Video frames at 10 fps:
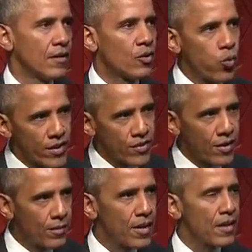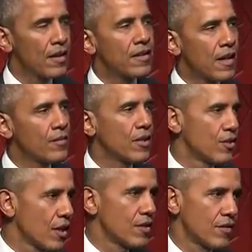twists them in an attempt to
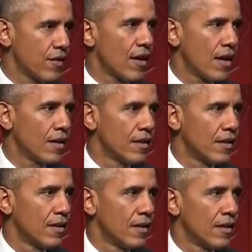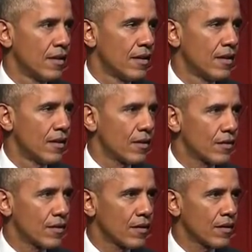justify their
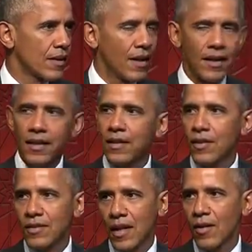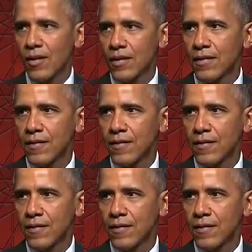killing and their terror.